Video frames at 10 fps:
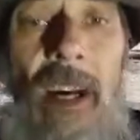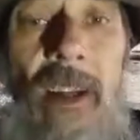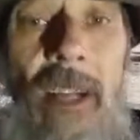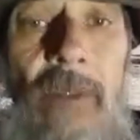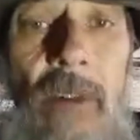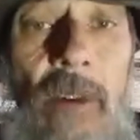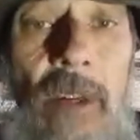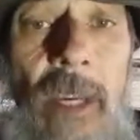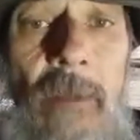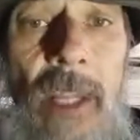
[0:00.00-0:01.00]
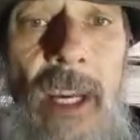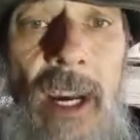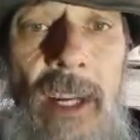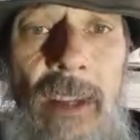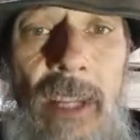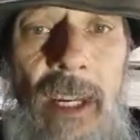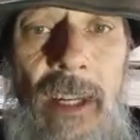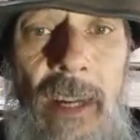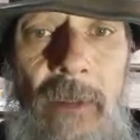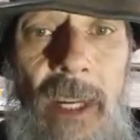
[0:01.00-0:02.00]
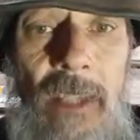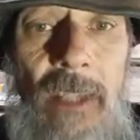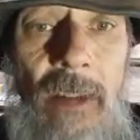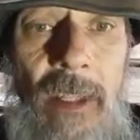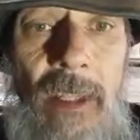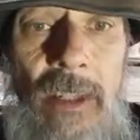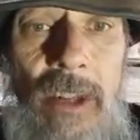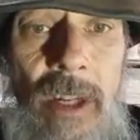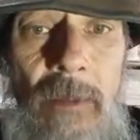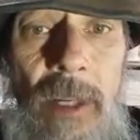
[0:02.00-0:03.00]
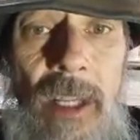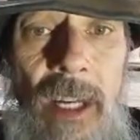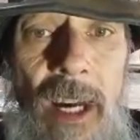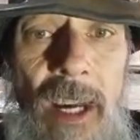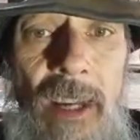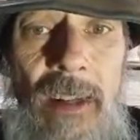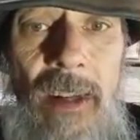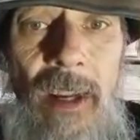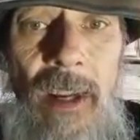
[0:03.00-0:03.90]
ever look him in the eye? Do you think I'd ever get to look at this gentleman in the eye? And